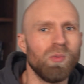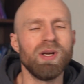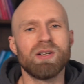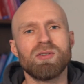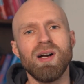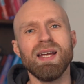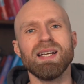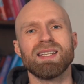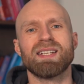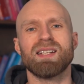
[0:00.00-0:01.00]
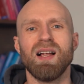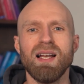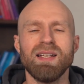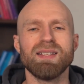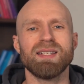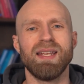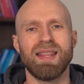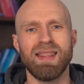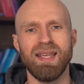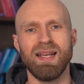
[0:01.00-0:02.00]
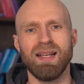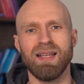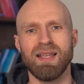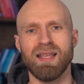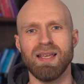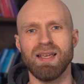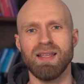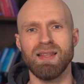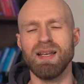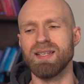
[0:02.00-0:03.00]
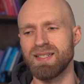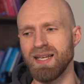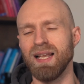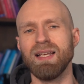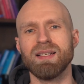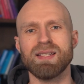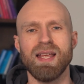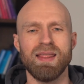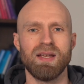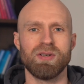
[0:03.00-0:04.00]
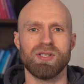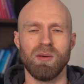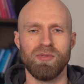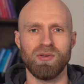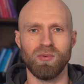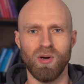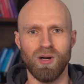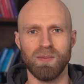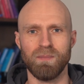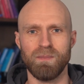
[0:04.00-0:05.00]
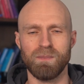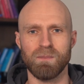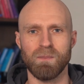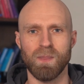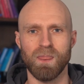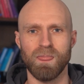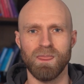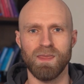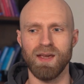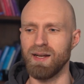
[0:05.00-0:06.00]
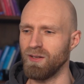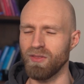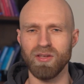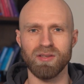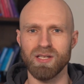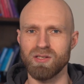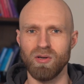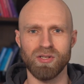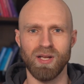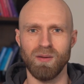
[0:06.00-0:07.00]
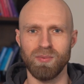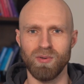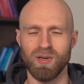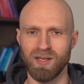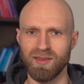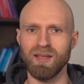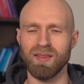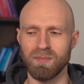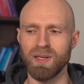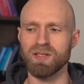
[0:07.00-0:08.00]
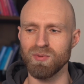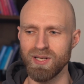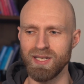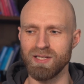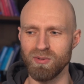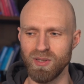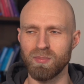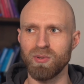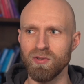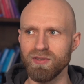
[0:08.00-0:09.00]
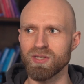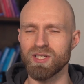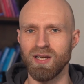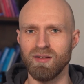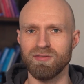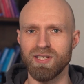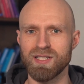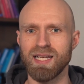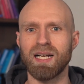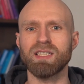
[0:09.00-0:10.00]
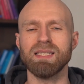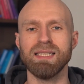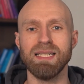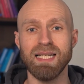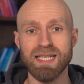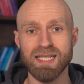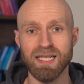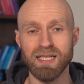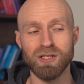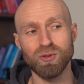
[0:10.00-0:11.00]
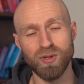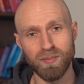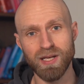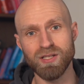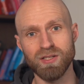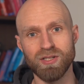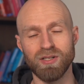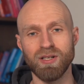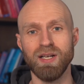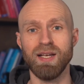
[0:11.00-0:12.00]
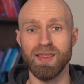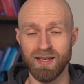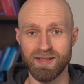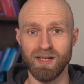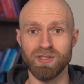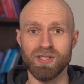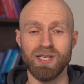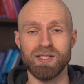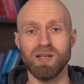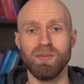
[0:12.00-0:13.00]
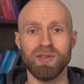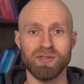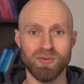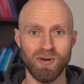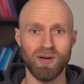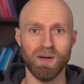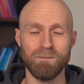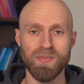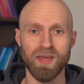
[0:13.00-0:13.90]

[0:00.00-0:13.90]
We are trying to silence the thing that is telling us that there's something wrong. And I don't think that's going to help you. I think the best way to improve yourself is to actually listen to the messenger that tells us that something's wrong.